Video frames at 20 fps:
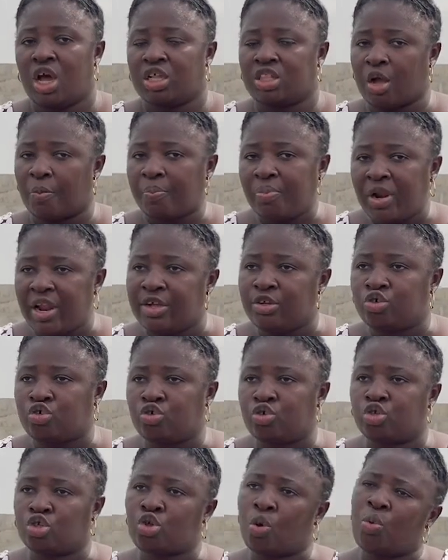the plain
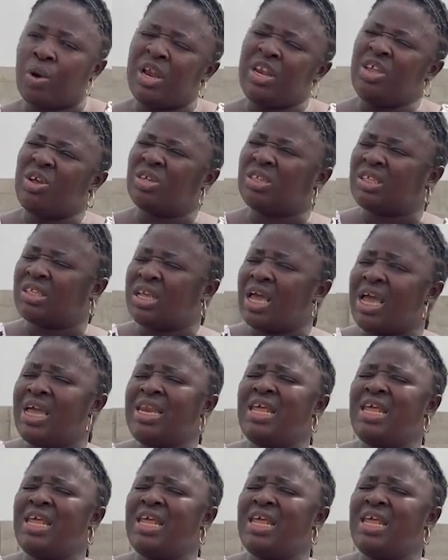truth. So when you're saying